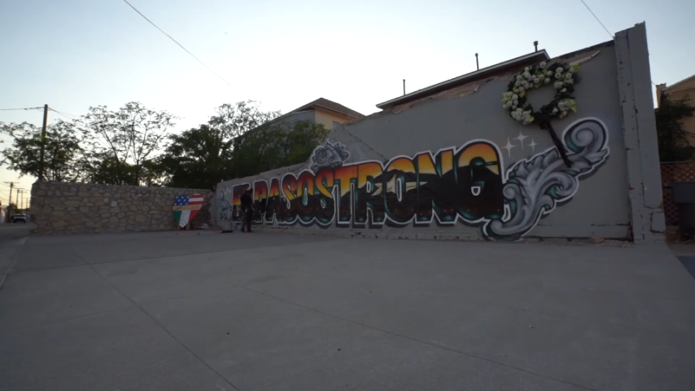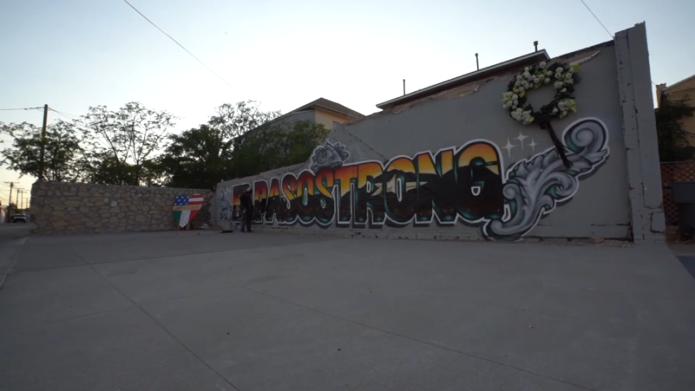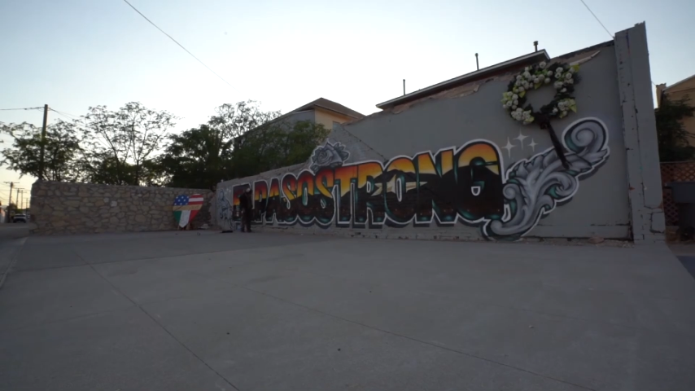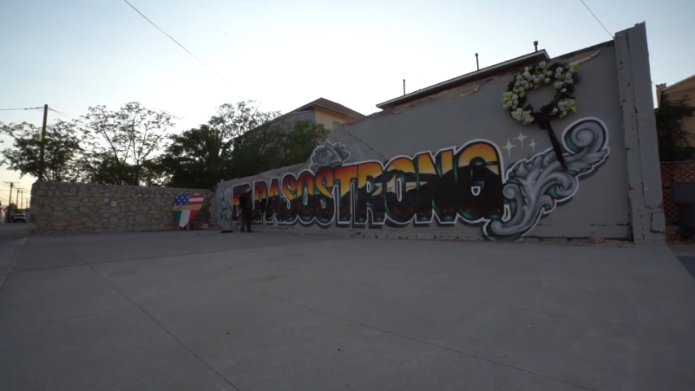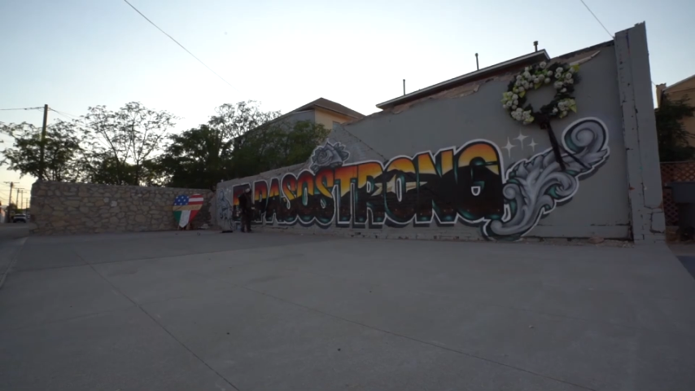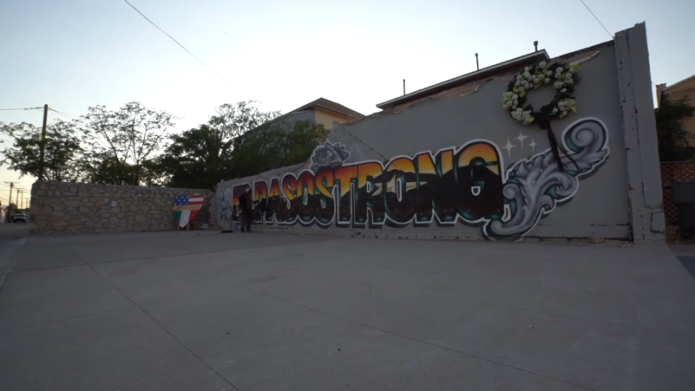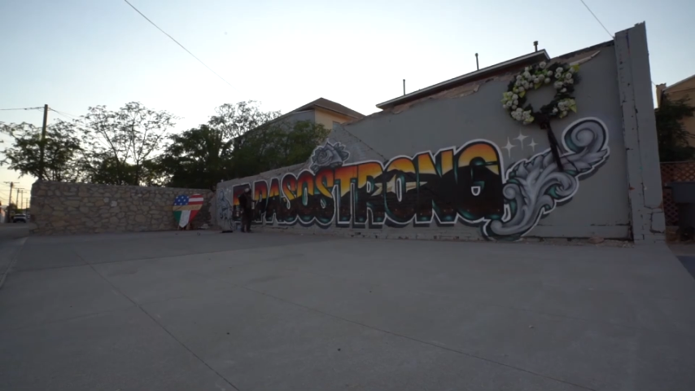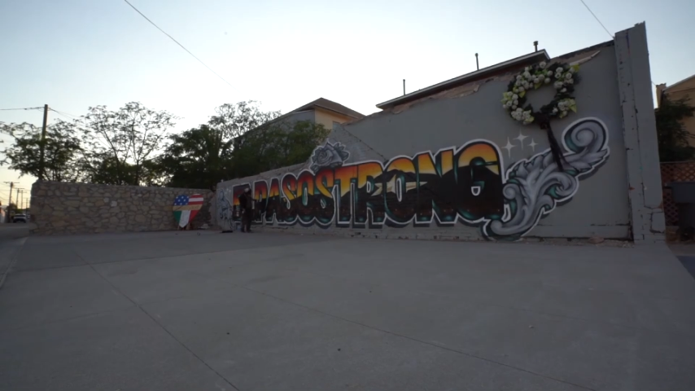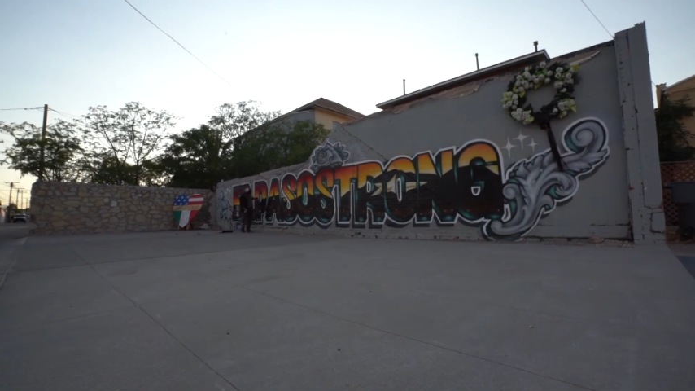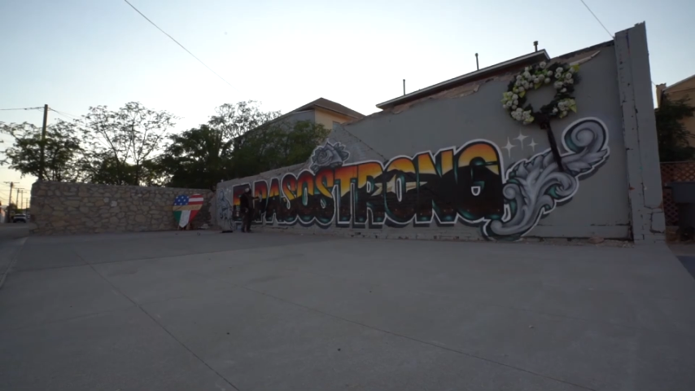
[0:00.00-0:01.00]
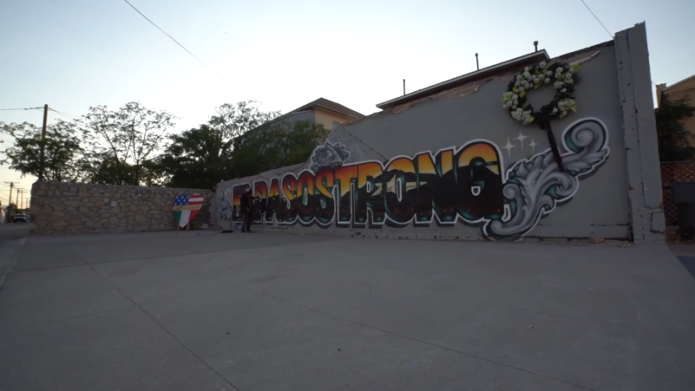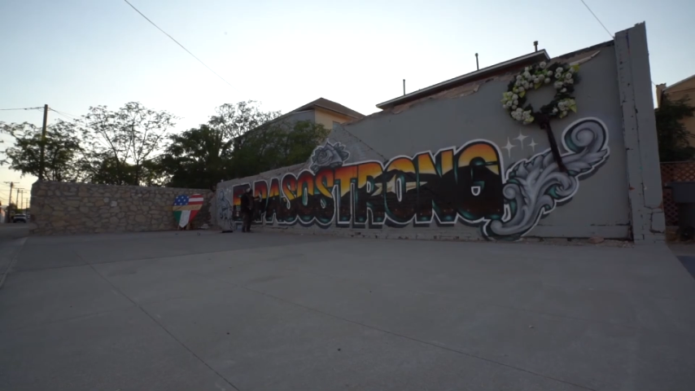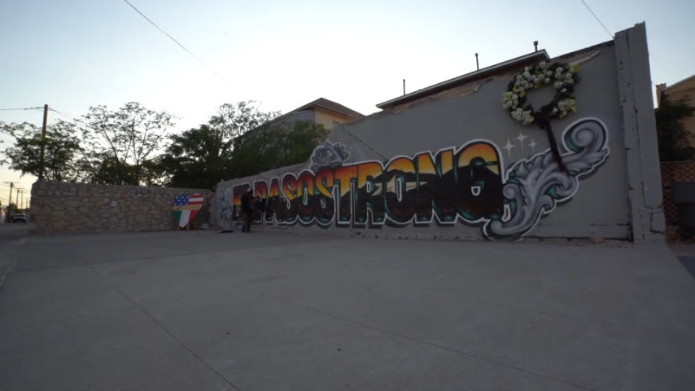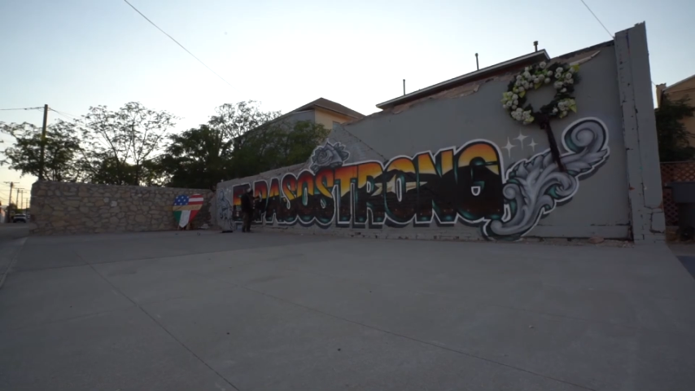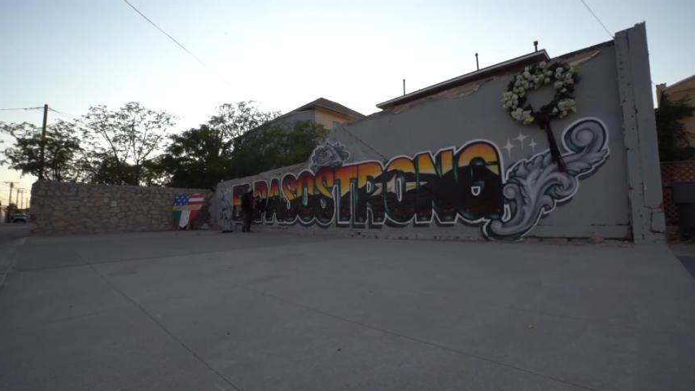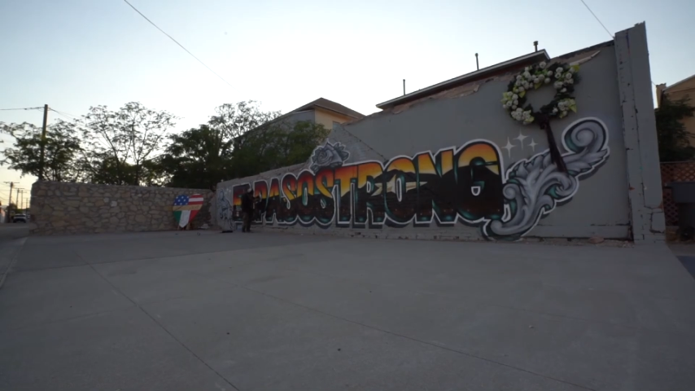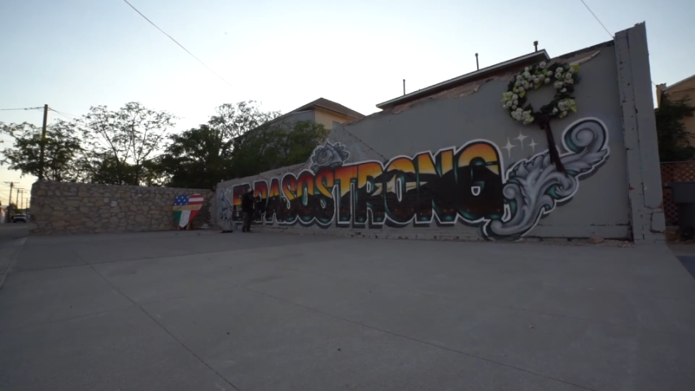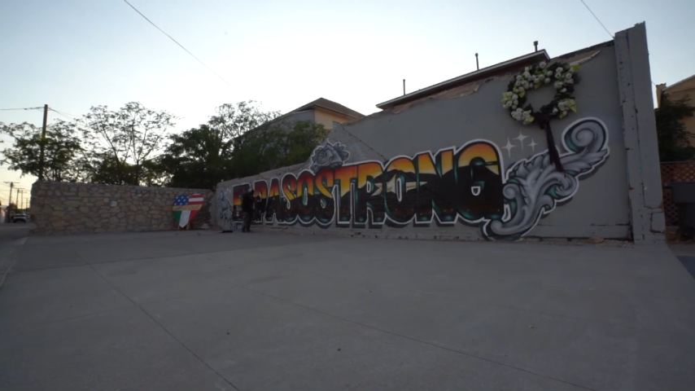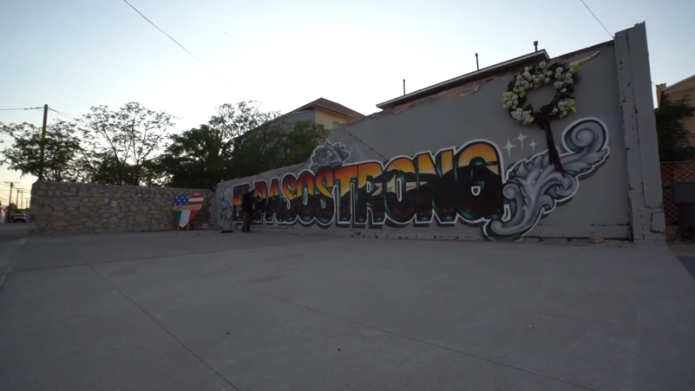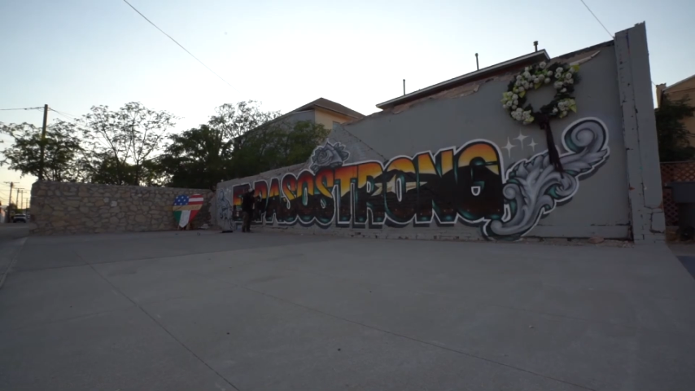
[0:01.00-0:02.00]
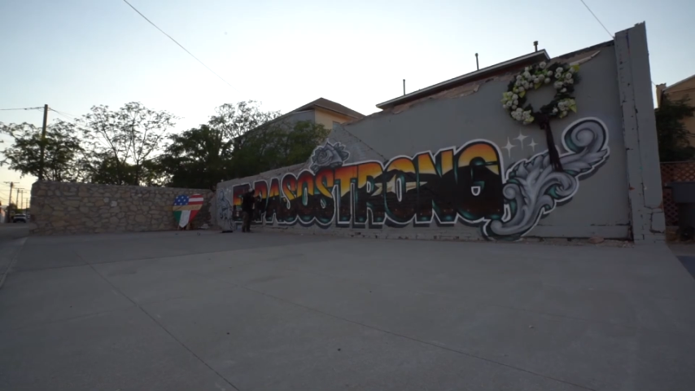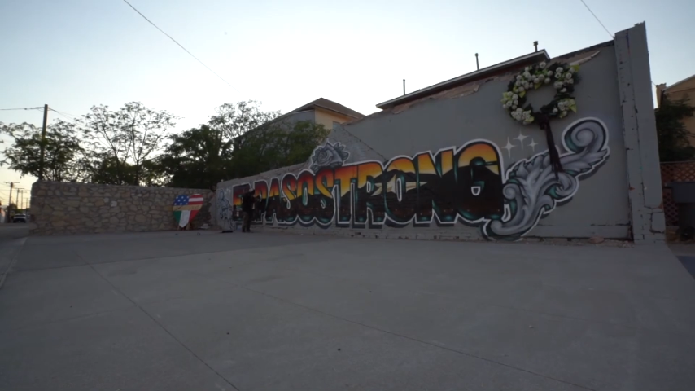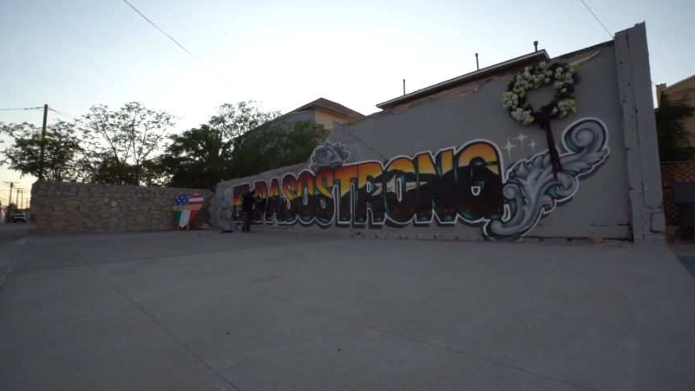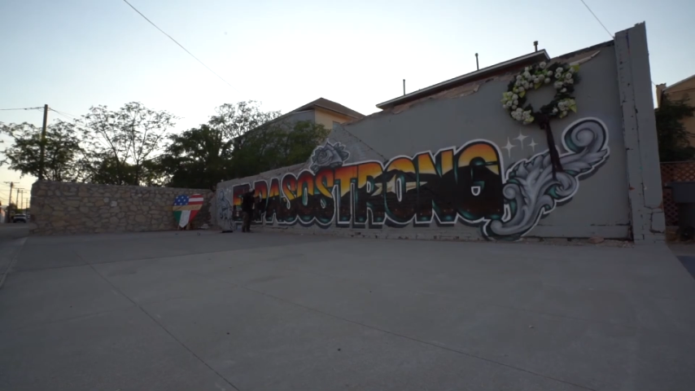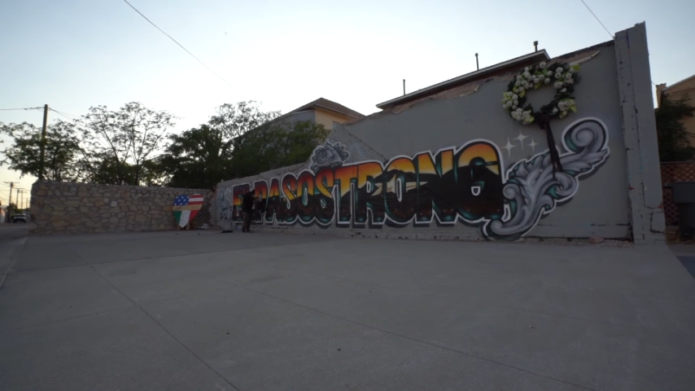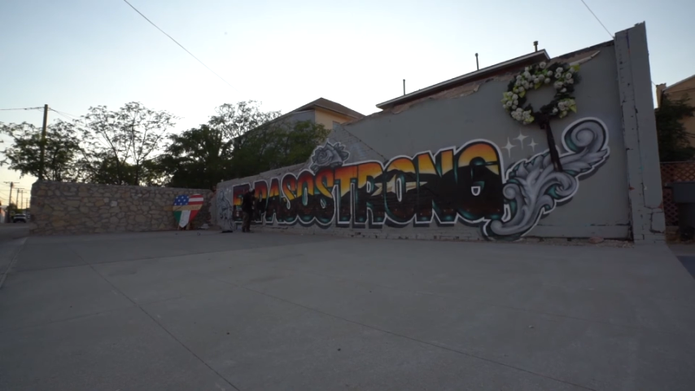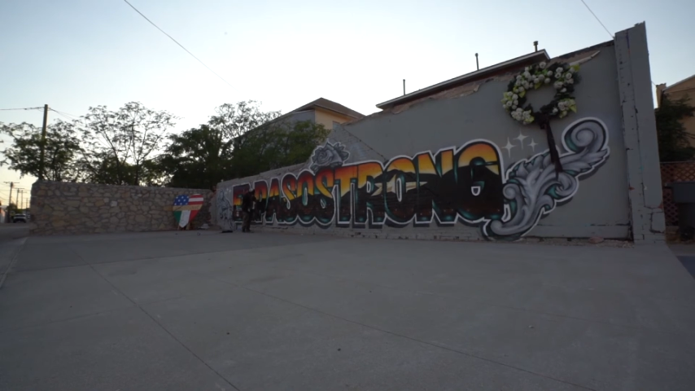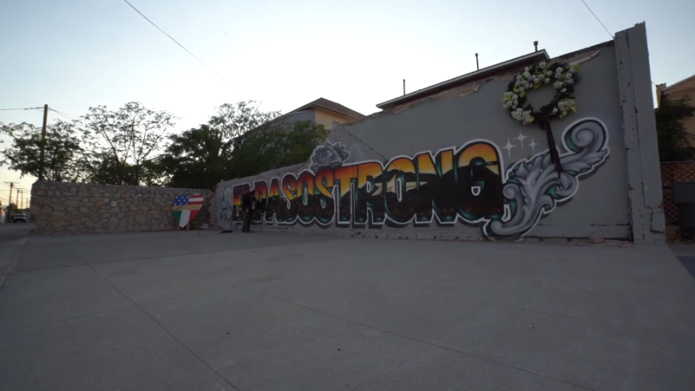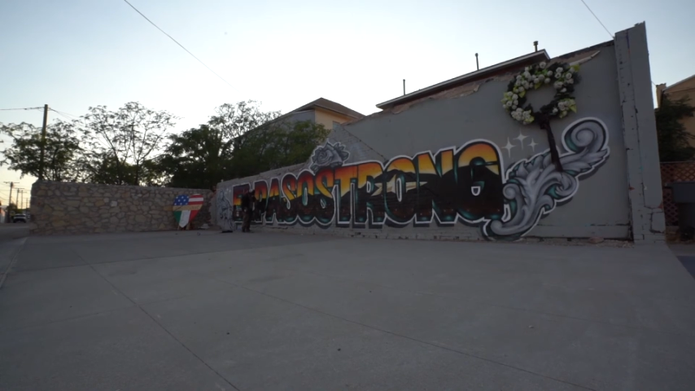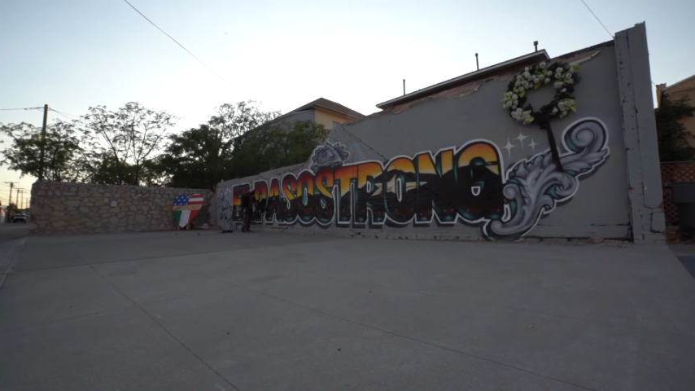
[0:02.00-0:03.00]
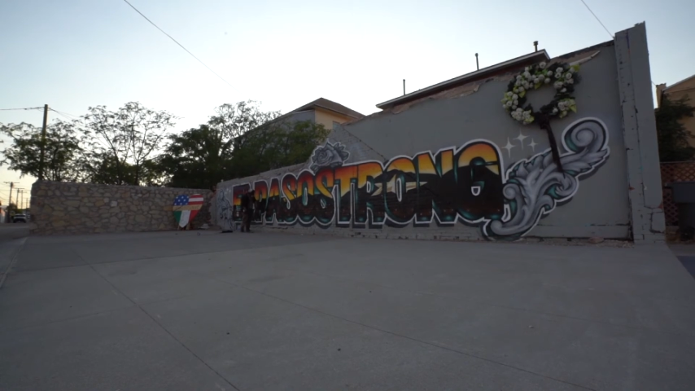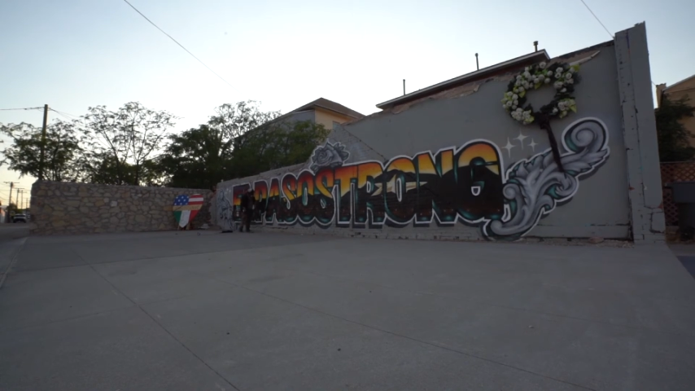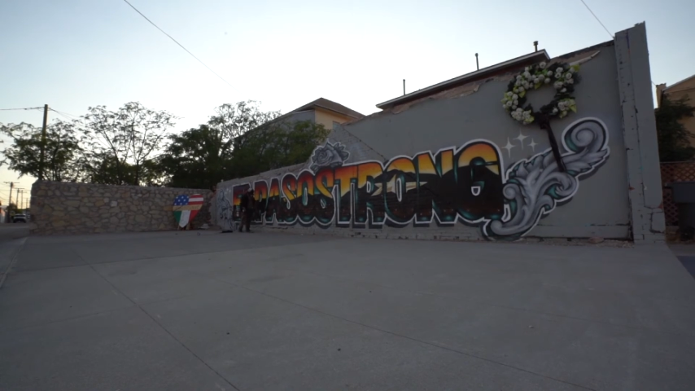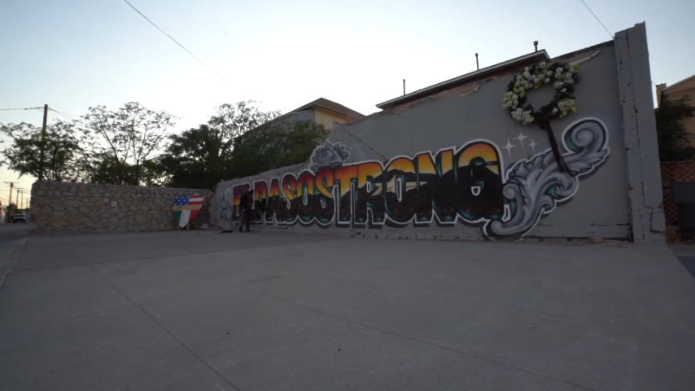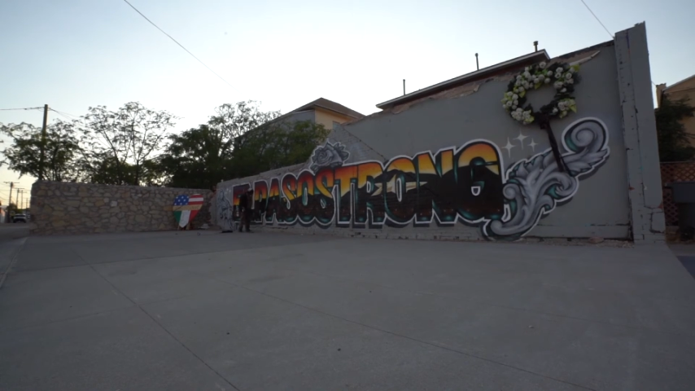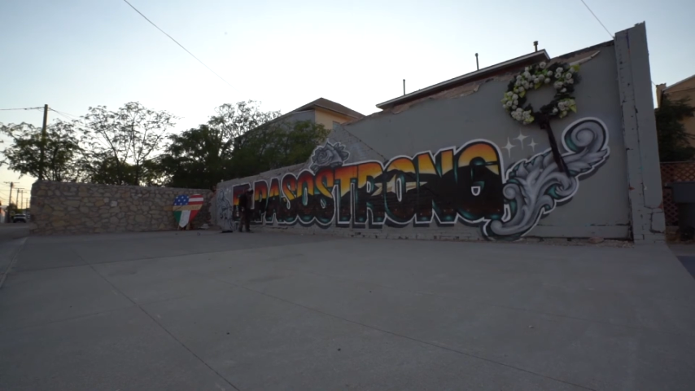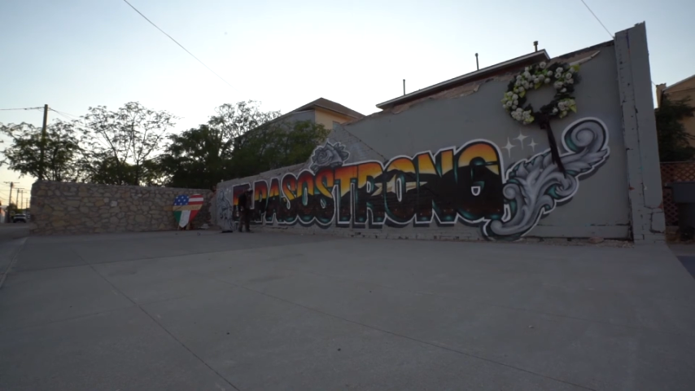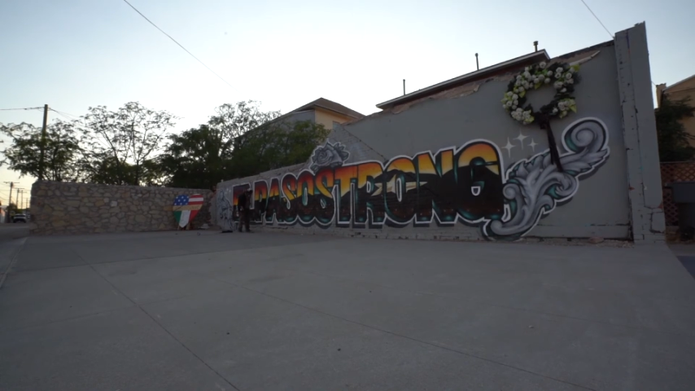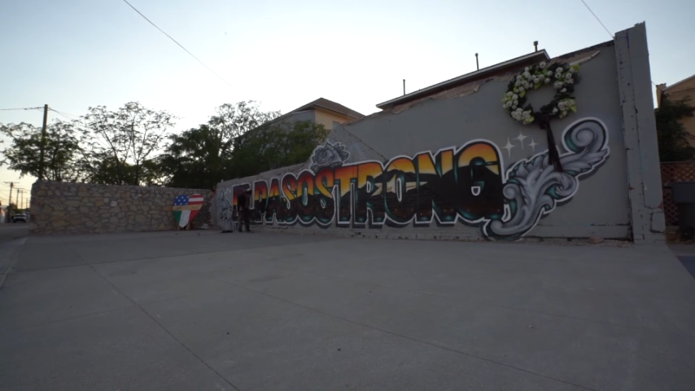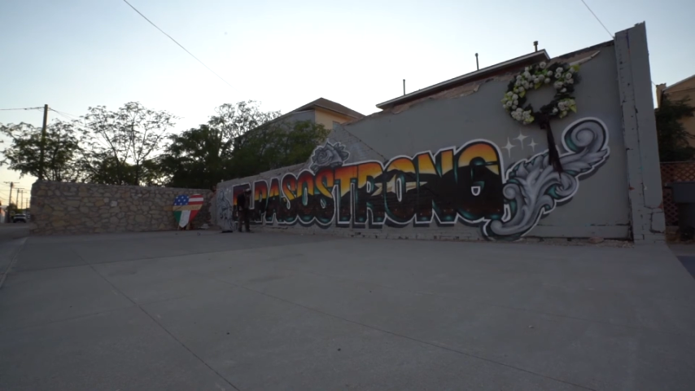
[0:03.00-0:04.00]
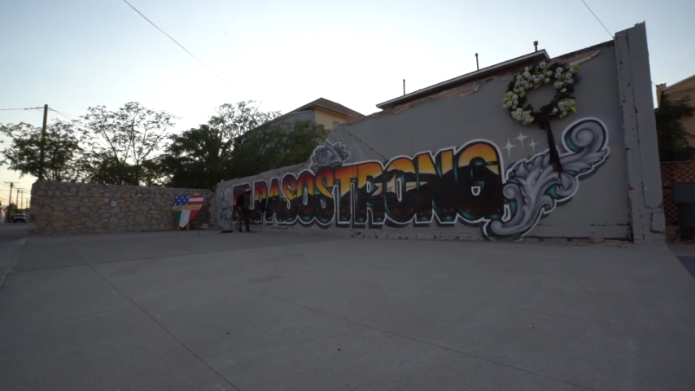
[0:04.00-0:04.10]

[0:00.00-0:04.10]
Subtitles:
[unreadable: no face in view]